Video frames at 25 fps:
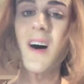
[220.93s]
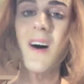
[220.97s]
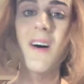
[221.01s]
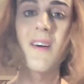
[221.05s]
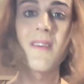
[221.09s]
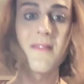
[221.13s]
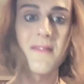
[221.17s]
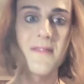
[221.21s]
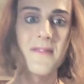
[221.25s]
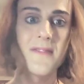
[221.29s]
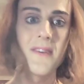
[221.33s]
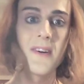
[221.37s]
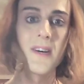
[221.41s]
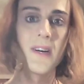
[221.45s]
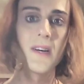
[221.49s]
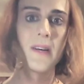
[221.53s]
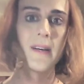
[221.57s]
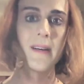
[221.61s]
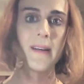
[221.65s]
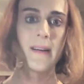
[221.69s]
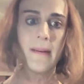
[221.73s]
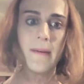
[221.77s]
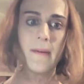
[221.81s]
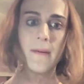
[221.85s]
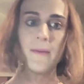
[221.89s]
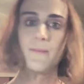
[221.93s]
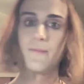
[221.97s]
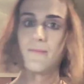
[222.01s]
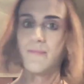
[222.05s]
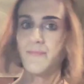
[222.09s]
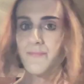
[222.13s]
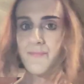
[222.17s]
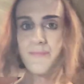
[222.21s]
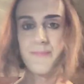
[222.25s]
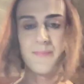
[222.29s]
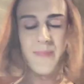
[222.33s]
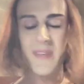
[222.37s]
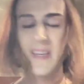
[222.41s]
of
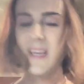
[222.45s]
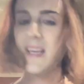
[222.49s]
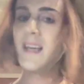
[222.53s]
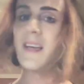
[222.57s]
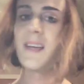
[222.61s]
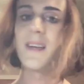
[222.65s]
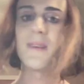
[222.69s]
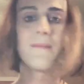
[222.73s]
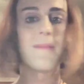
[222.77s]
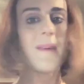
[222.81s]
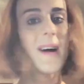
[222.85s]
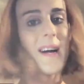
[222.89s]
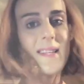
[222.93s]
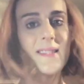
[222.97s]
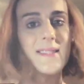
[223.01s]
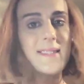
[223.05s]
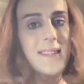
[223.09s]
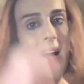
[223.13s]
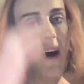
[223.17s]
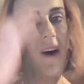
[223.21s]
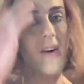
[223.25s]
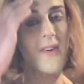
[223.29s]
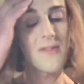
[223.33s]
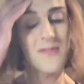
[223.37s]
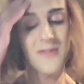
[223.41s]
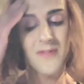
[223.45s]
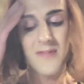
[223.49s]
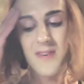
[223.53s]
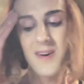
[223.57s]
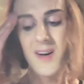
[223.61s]
being myself.